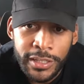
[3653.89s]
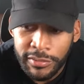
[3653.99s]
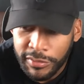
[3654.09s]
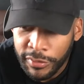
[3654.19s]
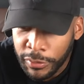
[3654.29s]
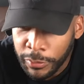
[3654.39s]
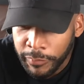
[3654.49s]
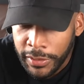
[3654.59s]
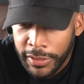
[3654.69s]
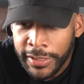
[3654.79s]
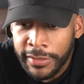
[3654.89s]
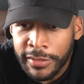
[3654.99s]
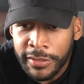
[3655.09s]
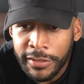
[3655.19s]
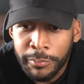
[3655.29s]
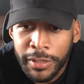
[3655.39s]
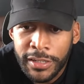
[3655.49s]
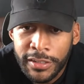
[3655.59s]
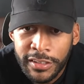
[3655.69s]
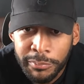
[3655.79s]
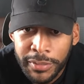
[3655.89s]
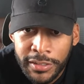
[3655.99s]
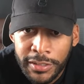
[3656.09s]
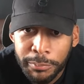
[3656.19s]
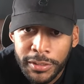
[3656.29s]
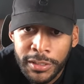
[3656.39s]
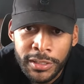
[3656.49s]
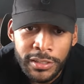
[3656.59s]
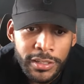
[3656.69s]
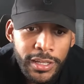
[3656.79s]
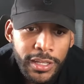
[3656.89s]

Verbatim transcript: And so Anthony Kamada, he's my DP,